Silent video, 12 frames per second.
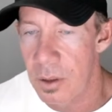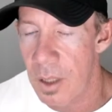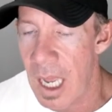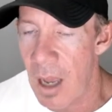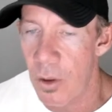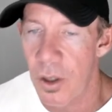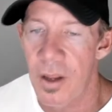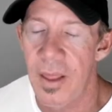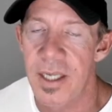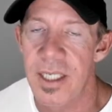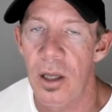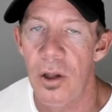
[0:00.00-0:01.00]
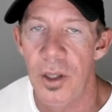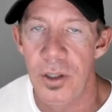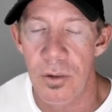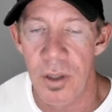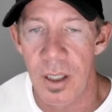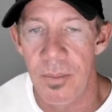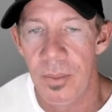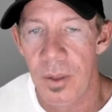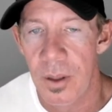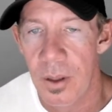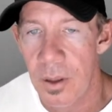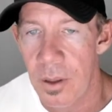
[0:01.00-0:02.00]
How good are they selling the dream?
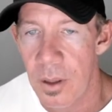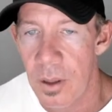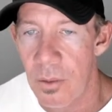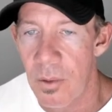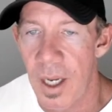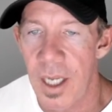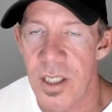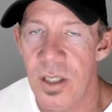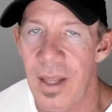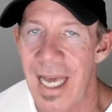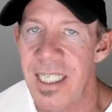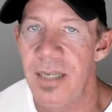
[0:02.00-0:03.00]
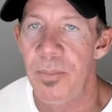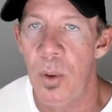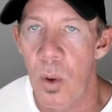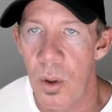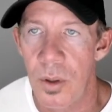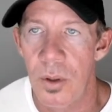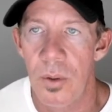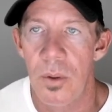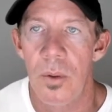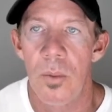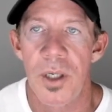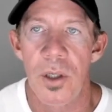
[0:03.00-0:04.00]
Right. So that's important
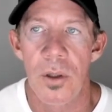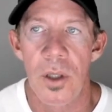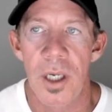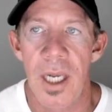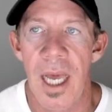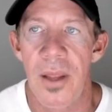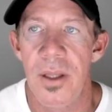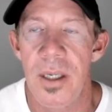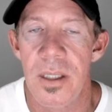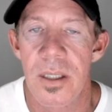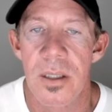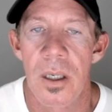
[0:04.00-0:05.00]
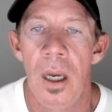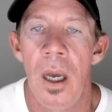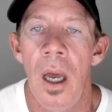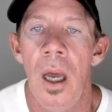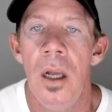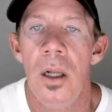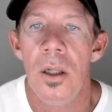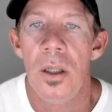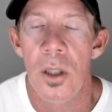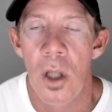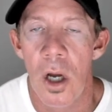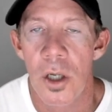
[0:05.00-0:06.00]
when you're looking at these
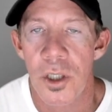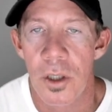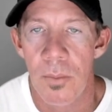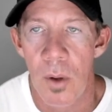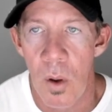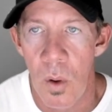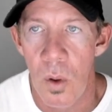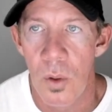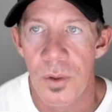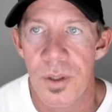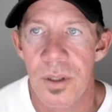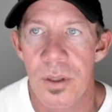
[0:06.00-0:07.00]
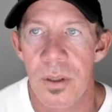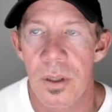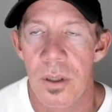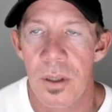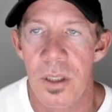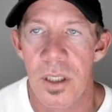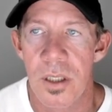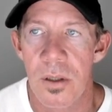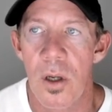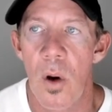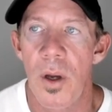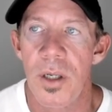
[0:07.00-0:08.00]
long-term holds, just
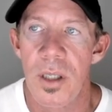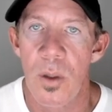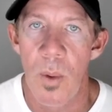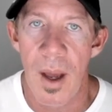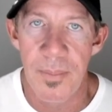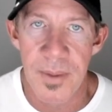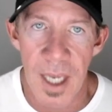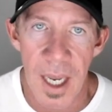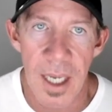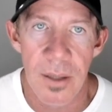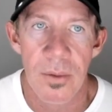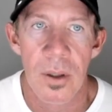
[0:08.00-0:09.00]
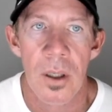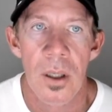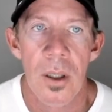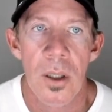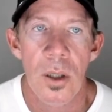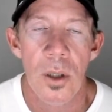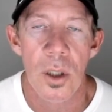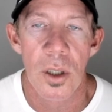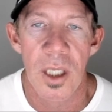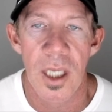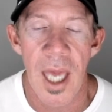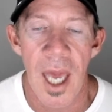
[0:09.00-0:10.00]
going to the website,
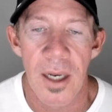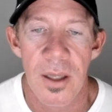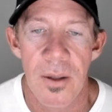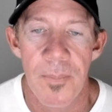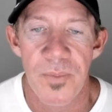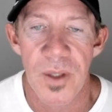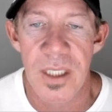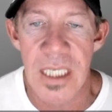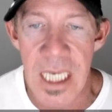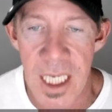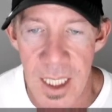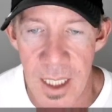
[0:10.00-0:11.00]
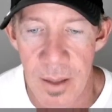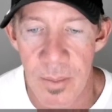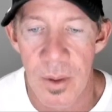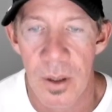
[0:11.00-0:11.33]
looking at the team,